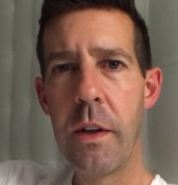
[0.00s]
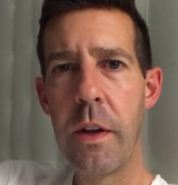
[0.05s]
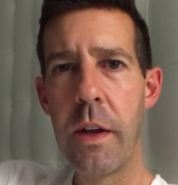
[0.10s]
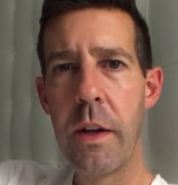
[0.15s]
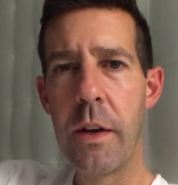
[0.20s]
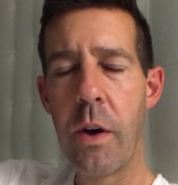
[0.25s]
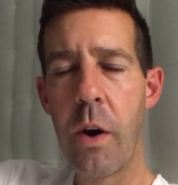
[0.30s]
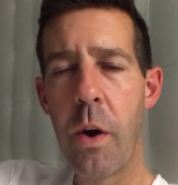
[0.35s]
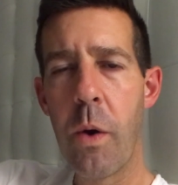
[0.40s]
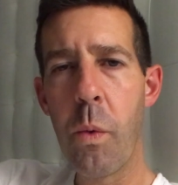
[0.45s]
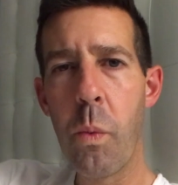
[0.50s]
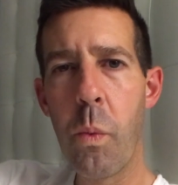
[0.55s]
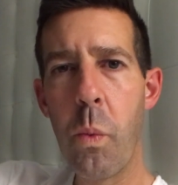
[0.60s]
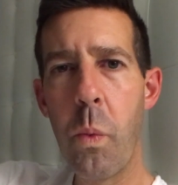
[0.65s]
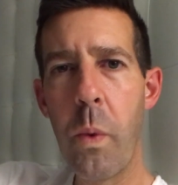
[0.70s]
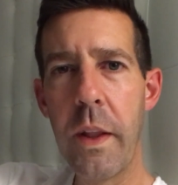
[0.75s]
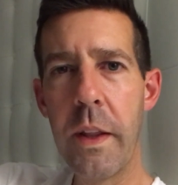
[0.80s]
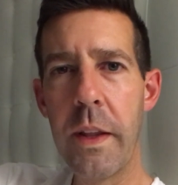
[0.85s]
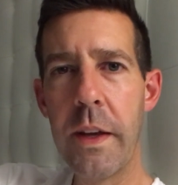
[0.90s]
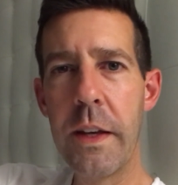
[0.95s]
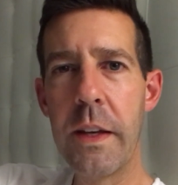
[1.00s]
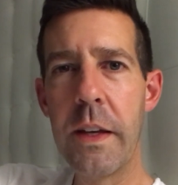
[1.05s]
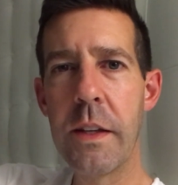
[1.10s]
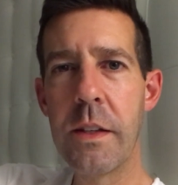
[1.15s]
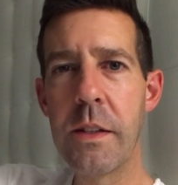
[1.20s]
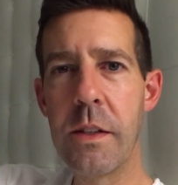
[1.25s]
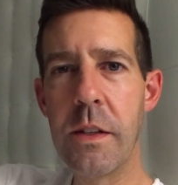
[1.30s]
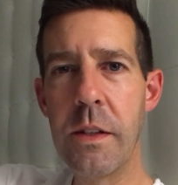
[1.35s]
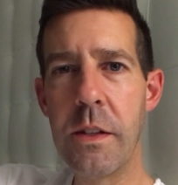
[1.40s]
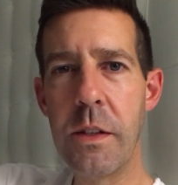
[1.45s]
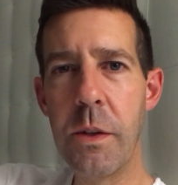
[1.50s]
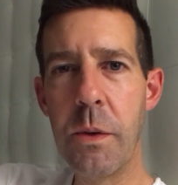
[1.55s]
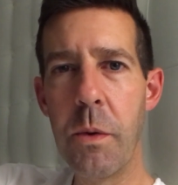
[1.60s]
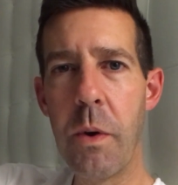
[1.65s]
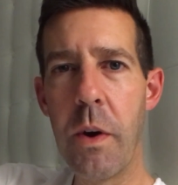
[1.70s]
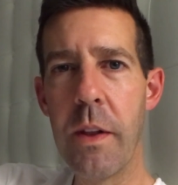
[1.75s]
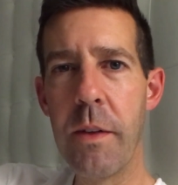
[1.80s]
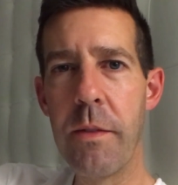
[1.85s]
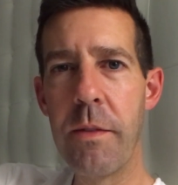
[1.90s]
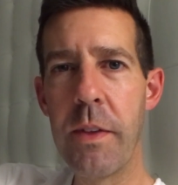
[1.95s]
And her willingness to do
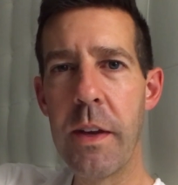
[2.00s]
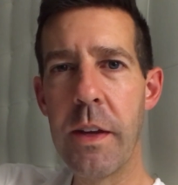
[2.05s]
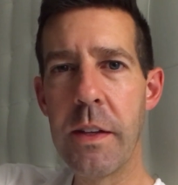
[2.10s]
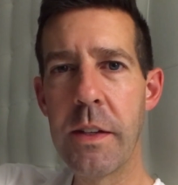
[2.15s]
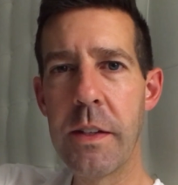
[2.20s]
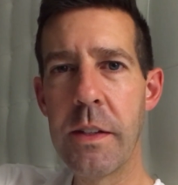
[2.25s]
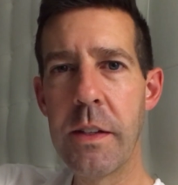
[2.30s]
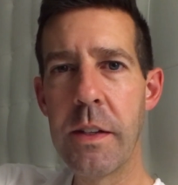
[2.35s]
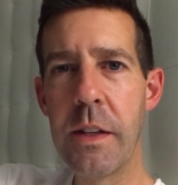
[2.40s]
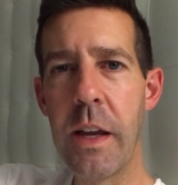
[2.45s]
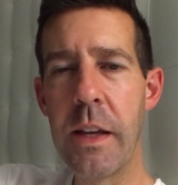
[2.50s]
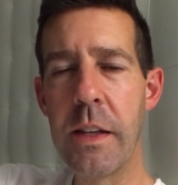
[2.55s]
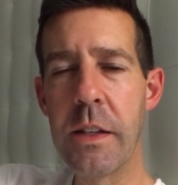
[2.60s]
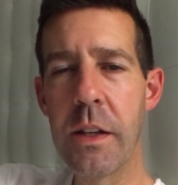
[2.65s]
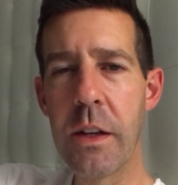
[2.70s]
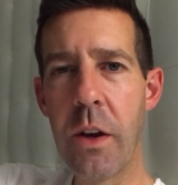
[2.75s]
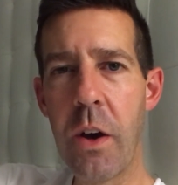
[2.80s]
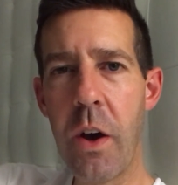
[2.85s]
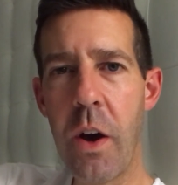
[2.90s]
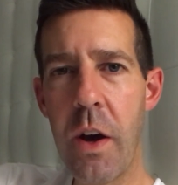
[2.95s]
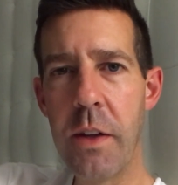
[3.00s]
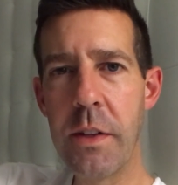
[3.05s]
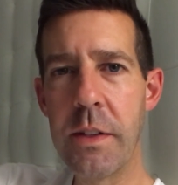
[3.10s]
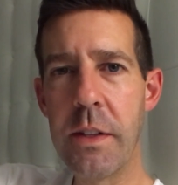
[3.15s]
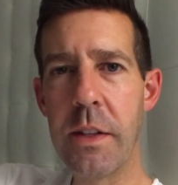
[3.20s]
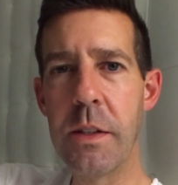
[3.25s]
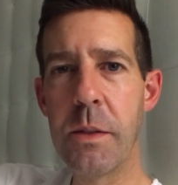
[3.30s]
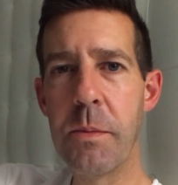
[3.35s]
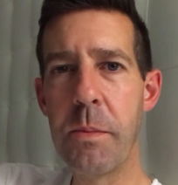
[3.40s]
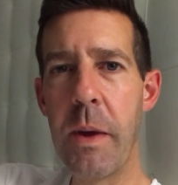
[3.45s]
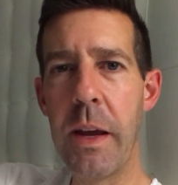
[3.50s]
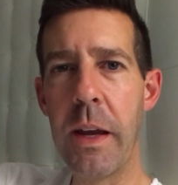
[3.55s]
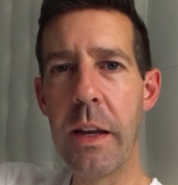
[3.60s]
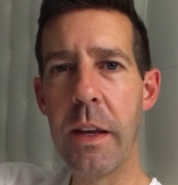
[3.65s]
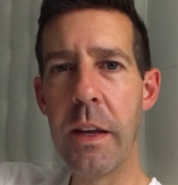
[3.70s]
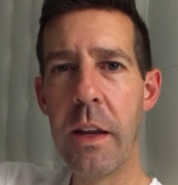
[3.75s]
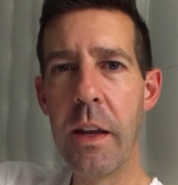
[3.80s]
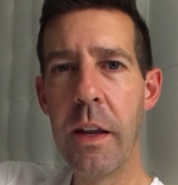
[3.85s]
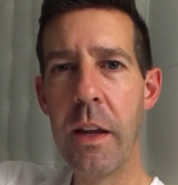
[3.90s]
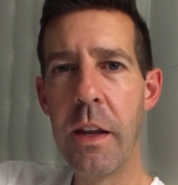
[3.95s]
all of this and to cause this
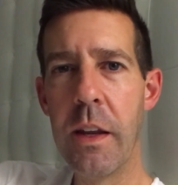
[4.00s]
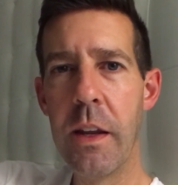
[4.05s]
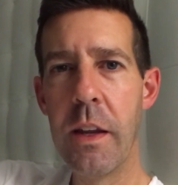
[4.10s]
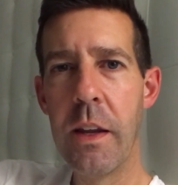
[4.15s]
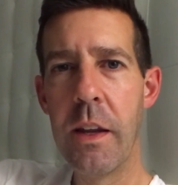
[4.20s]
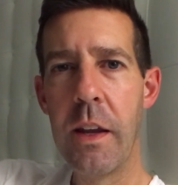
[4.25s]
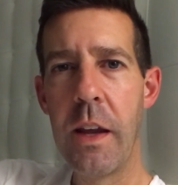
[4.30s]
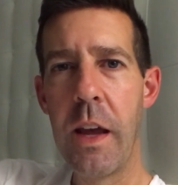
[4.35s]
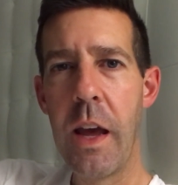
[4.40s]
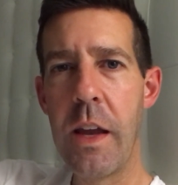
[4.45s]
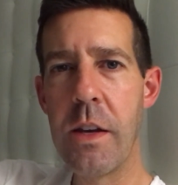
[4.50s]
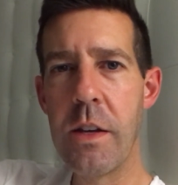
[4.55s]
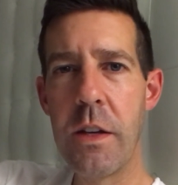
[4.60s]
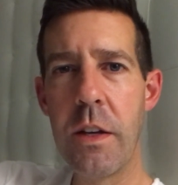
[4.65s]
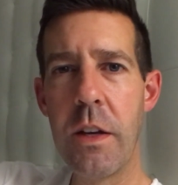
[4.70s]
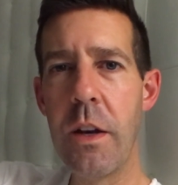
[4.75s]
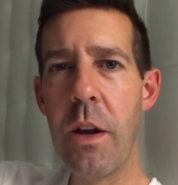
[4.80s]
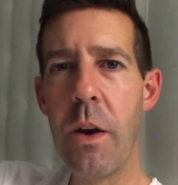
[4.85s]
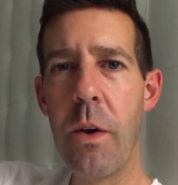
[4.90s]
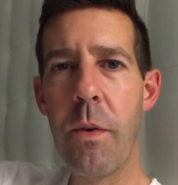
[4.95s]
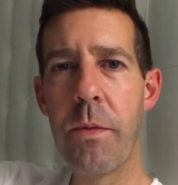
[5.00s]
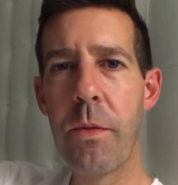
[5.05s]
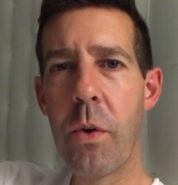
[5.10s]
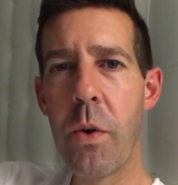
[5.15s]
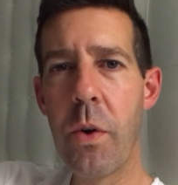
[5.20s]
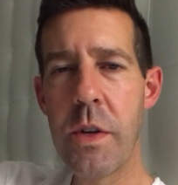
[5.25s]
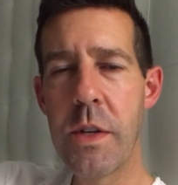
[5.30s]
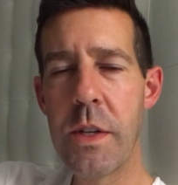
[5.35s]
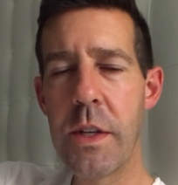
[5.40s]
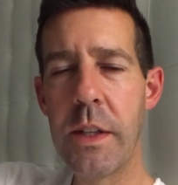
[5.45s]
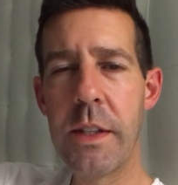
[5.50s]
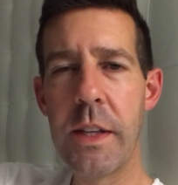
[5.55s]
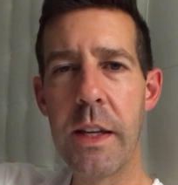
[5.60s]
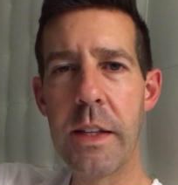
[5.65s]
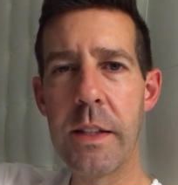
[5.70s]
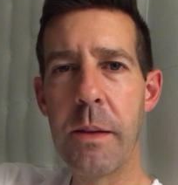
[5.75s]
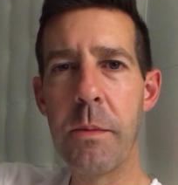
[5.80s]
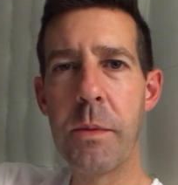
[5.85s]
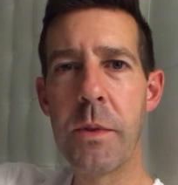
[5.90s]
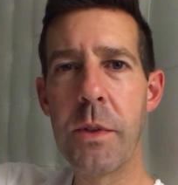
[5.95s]
pain. And, of course she
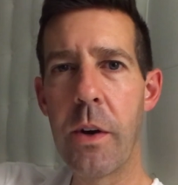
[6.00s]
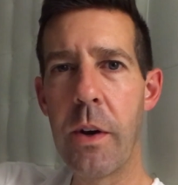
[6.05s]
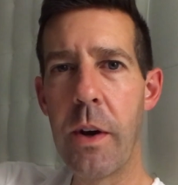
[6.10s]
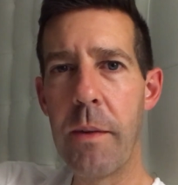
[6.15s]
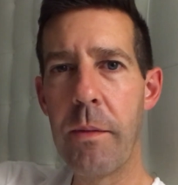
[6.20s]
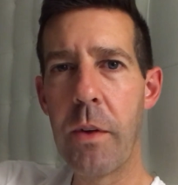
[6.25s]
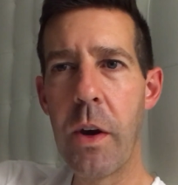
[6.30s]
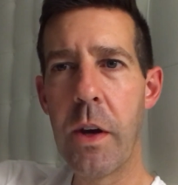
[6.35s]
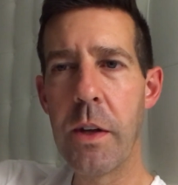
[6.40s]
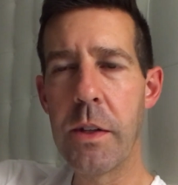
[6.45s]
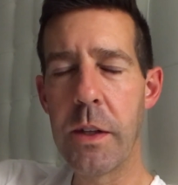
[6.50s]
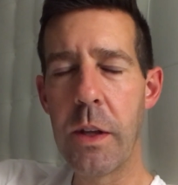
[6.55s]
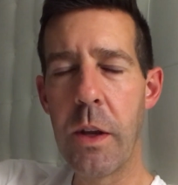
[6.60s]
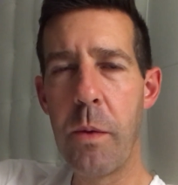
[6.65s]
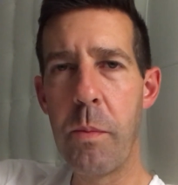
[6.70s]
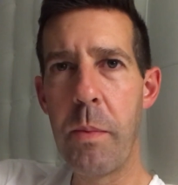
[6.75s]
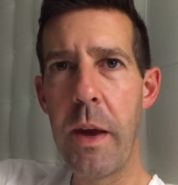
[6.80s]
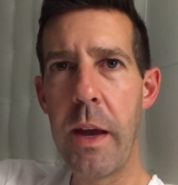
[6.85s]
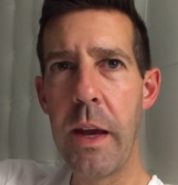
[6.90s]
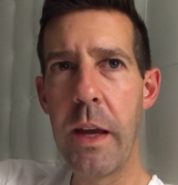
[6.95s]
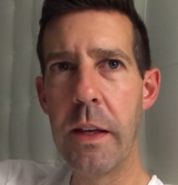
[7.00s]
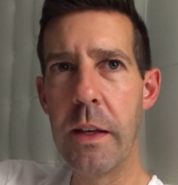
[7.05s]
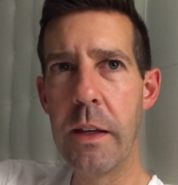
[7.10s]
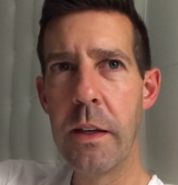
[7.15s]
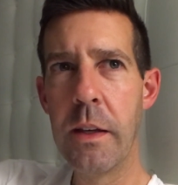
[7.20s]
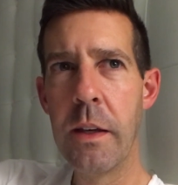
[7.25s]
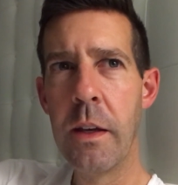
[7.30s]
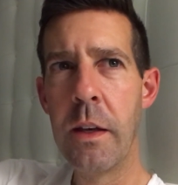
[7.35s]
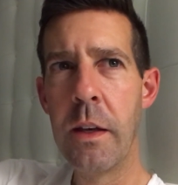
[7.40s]
says, I'm sorry I'm causing you pain.